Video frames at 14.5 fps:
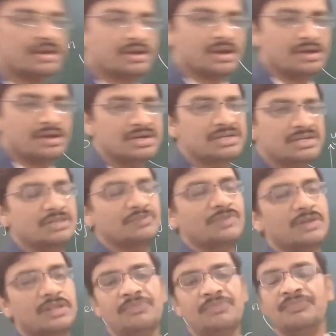condition for
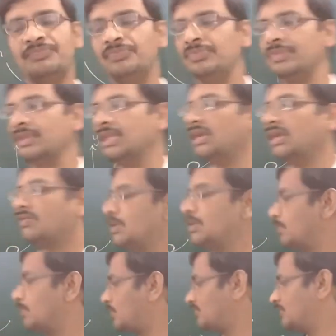the
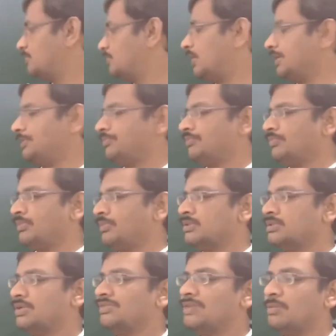equilibrium of the body.
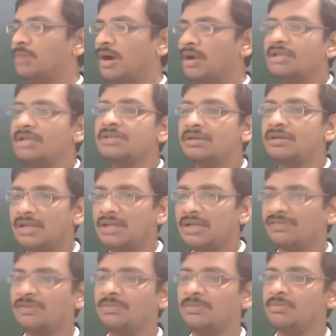So if the body is under
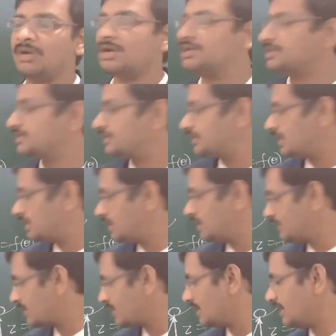equilibrium condition, then
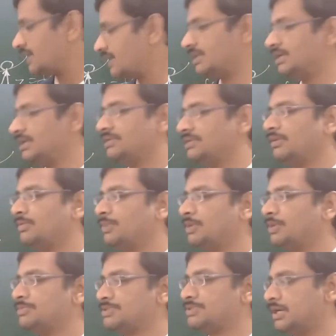definitely at the
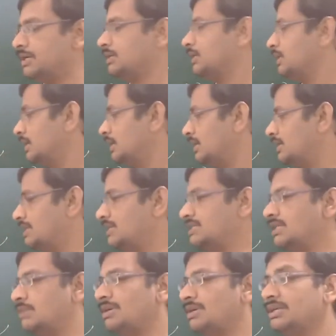equilibrium state,
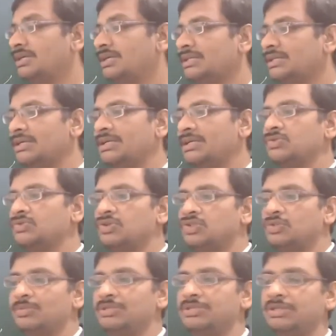dz by d theta is going
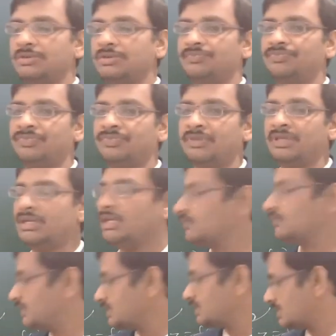to be 0.
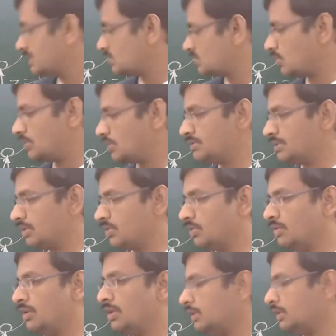If this is equal to
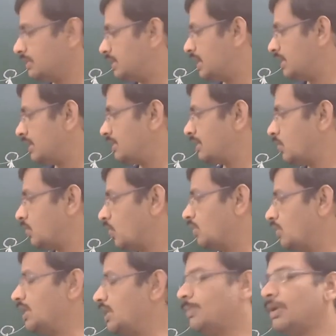0, then the
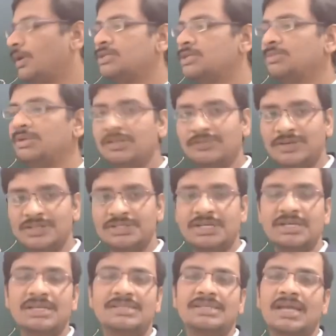only possibility for Z
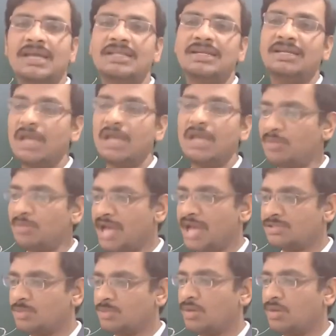is either it can be
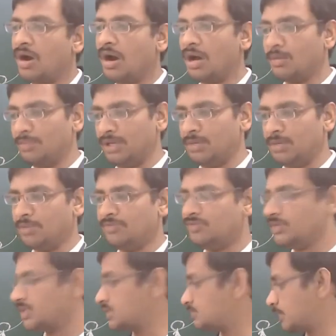maximum or minimum
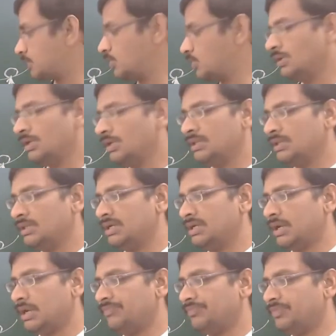with respect to
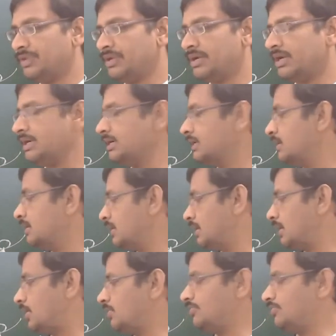theta, right?
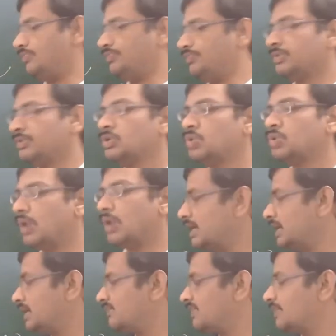Now to
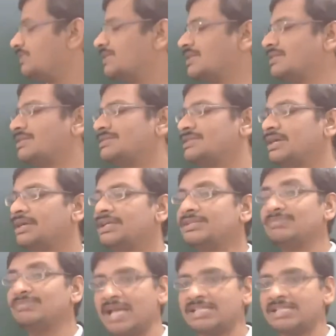identify whether the Z is
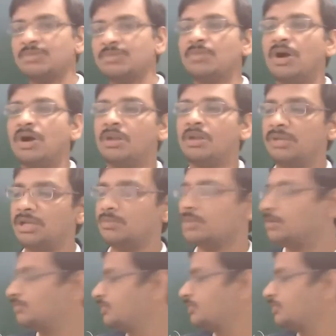maximum or minimum,